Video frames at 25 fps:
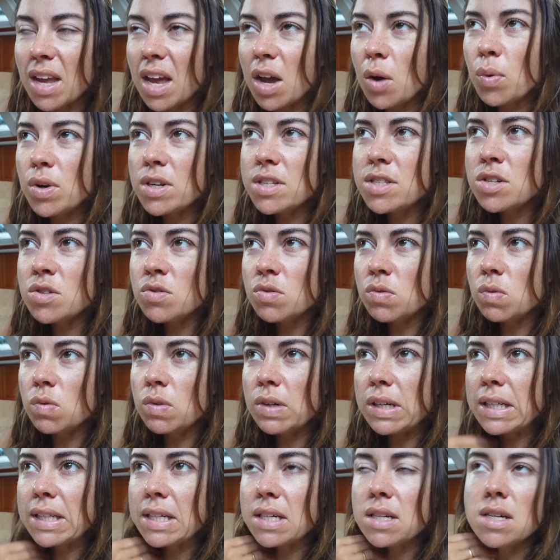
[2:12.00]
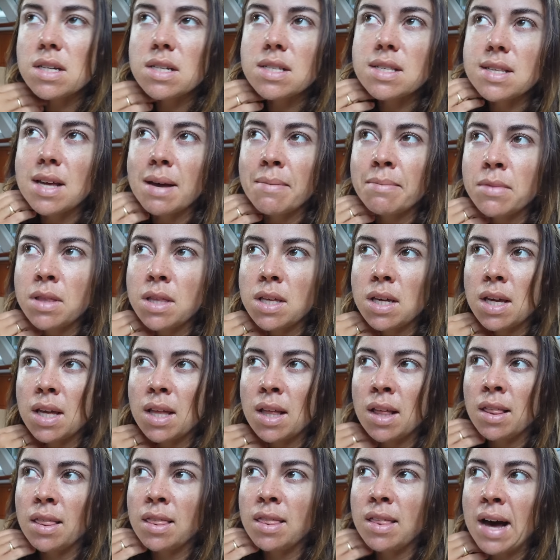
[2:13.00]
it wasn't really
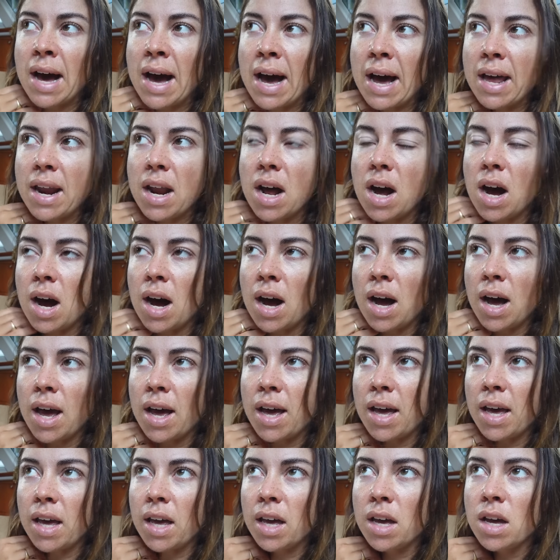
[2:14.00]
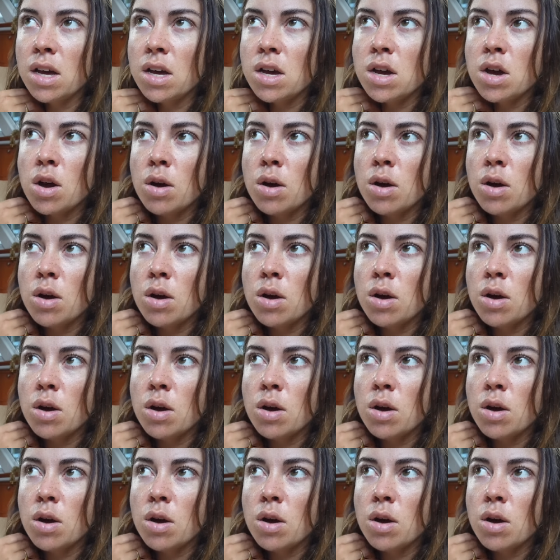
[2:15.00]
something that I